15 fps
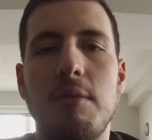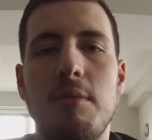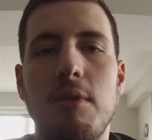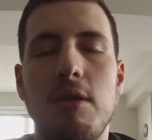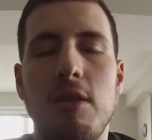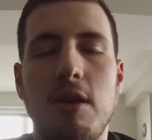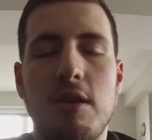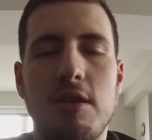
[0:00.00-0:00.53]

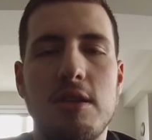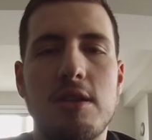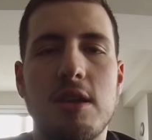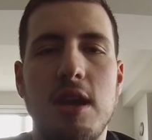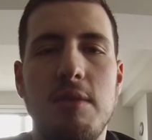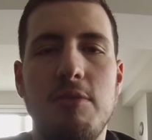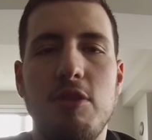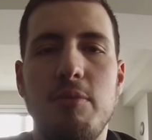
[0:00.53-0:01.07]
a lot of the
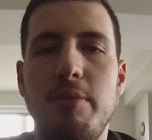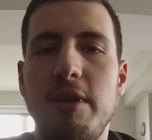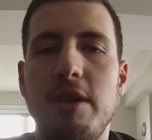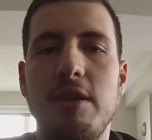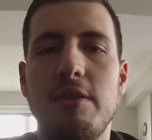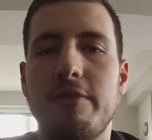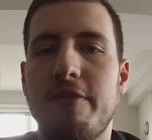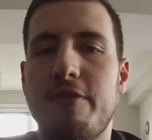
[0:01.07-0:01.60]
time there'll
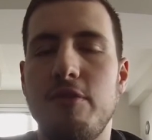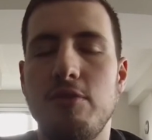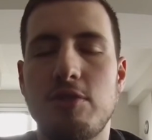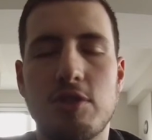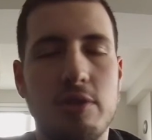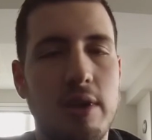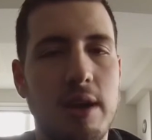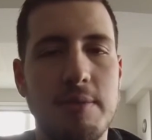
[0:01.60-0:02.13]
be food
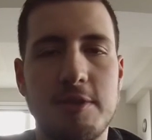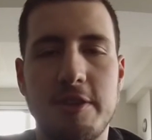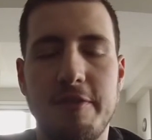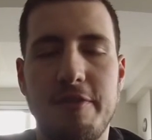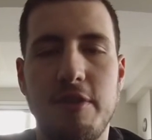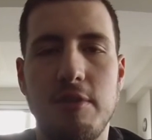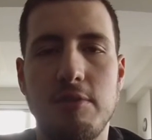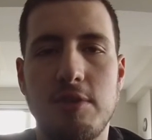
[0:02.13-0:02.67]
scraps that
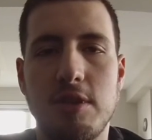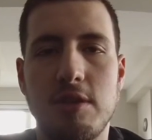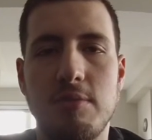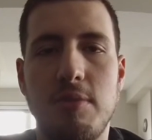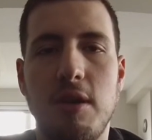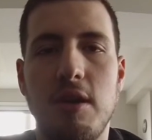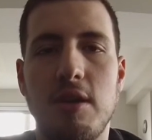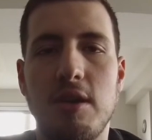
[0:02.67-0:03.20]
float to the
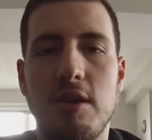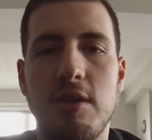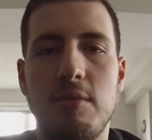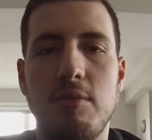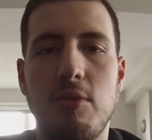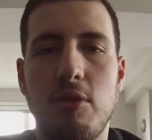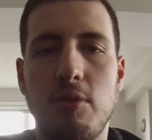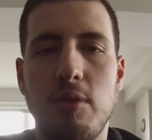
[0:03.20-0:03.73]

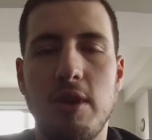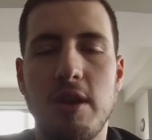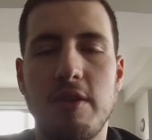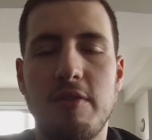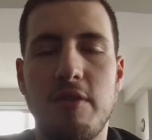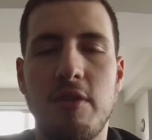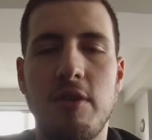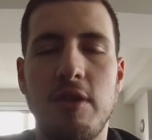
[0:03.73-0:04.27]
bottom or
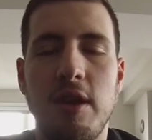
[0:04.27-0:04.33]
whatever,